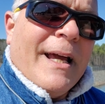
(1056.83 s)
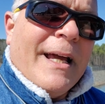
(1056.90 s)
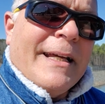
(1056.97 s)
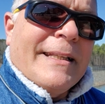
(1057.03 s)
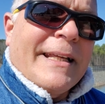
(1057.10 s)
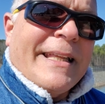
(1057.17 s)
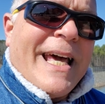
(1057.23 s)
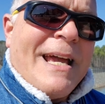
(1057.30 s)

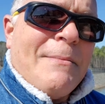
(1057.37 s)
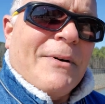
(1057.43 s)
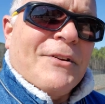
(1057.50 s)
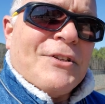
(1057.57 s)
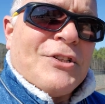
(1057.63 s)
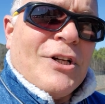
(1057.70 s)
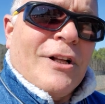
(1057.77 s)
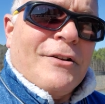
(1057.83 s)
in the name of
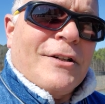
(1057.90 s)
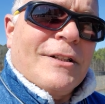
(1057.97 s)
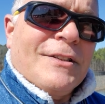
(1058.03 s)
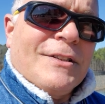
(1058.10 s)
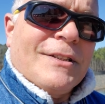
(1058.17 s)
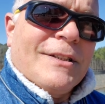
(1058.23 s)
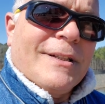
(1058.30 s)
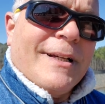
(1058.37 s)
the children,
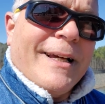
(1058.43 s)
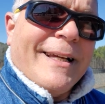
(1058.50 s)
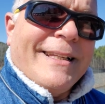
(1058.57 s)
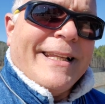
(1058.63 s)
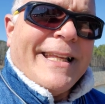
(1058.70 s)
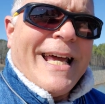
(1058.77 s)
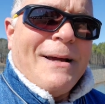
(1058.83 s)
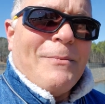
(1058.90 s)
in
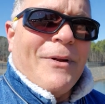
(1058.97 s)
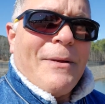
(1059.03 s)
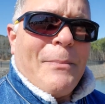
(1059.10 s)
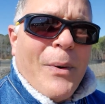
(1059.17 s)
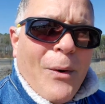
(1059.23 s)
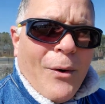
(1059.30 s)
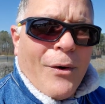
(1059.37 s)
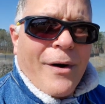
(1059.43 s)
the name of the
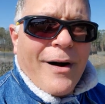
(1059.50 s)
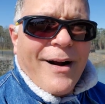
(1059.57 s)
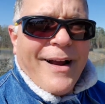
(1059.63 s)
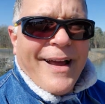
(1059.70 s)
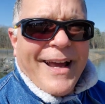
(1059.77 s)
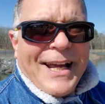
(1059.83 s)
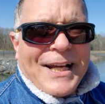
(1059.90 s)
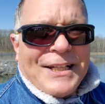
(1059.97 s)
poor,
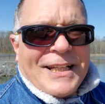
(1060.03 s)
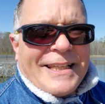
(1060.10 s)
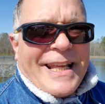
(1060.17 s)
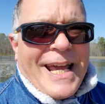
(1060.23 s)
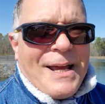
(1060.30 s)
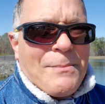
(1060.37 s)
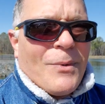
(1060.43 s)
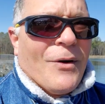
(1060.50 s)
in the
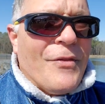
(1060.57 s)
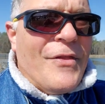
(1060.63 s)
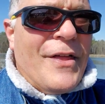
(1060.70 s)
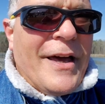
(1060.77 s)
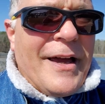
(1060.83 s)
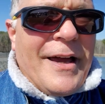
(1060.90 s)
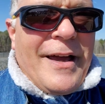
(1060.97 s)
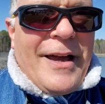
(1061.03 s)
name of
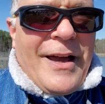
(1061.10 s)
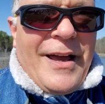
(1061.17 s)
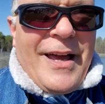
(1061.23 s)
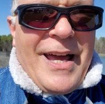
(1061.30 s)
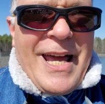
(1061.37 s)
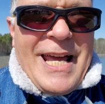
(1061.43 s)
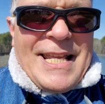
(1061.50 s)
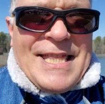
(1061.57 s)
the
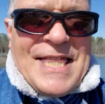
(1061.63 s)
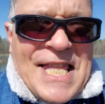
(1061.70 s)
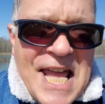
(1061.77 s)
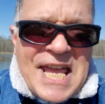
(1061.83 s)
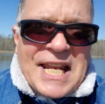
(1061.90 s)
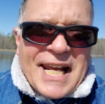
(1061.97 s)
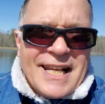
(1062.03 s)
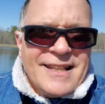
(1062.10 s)

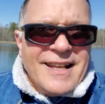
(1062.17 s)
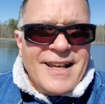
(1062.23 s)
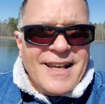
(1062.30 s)
needed.